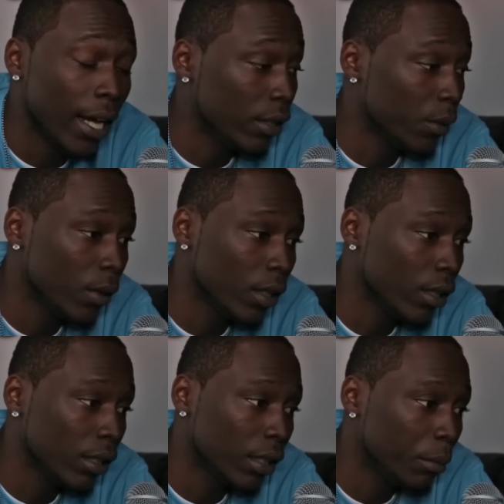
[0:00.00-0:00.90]
That's the
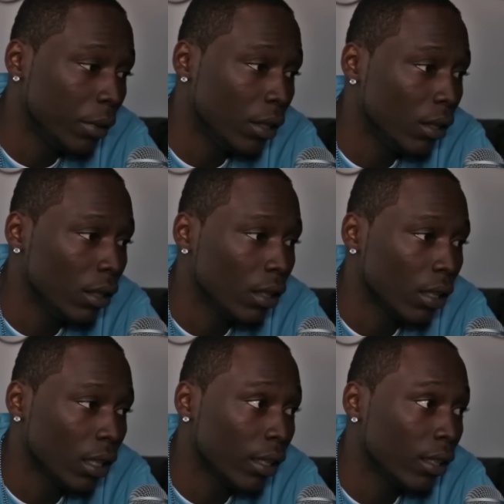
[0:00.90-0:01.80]
realest it can be,
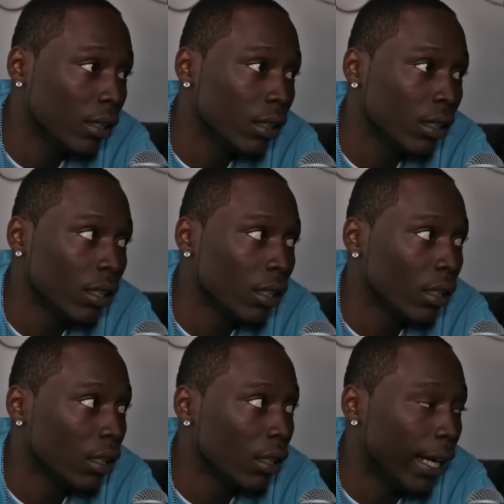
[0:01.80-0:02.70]
cause
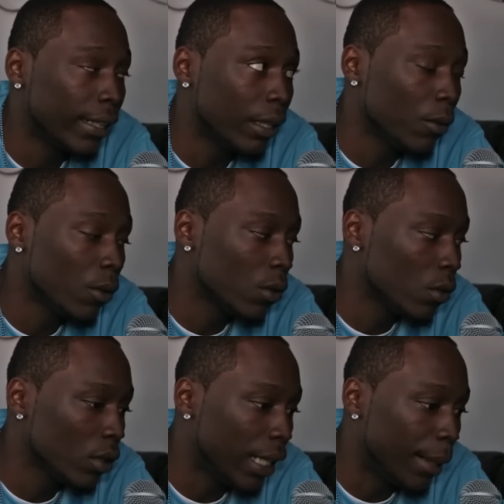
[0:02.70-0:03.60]
like they want
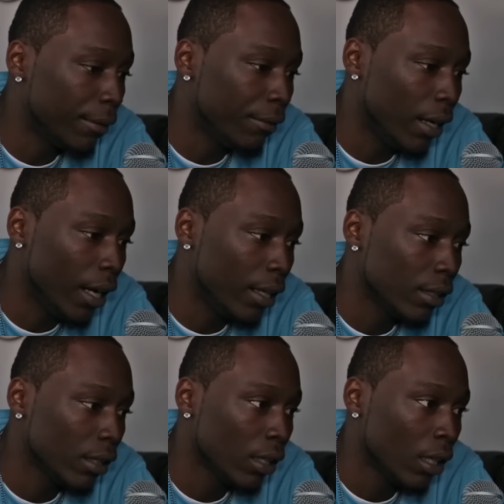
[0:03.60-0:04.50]
you to stop the
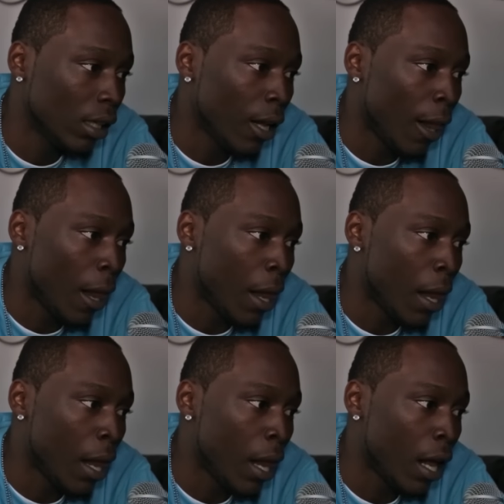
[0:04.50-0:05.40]
violence,
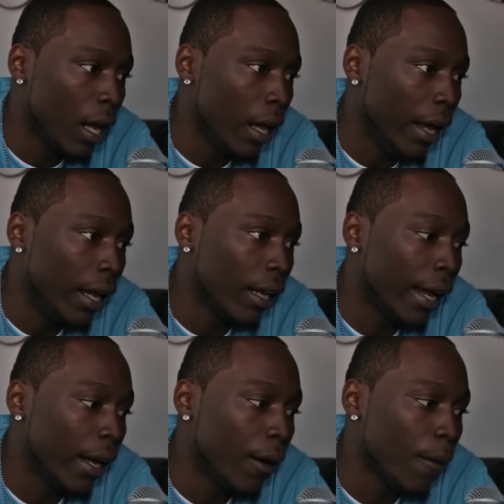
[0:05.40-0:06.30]
and
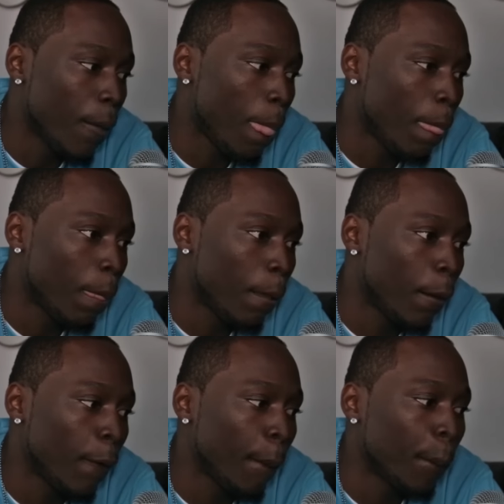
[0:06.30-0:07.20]
like
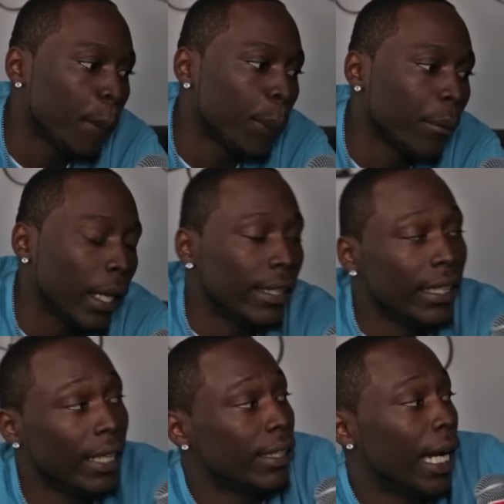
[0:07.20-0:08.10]
they
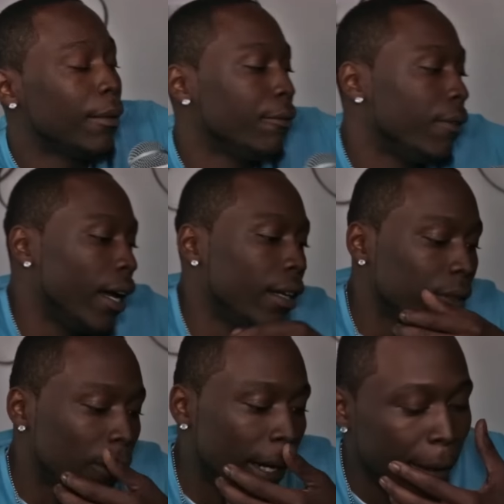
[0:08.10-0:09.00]
say stop the
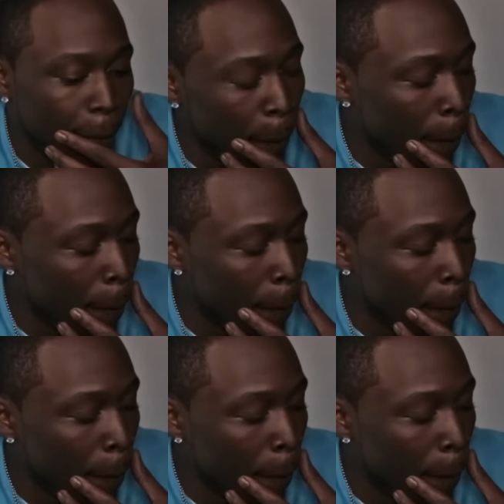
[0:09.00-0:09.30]
violence, right?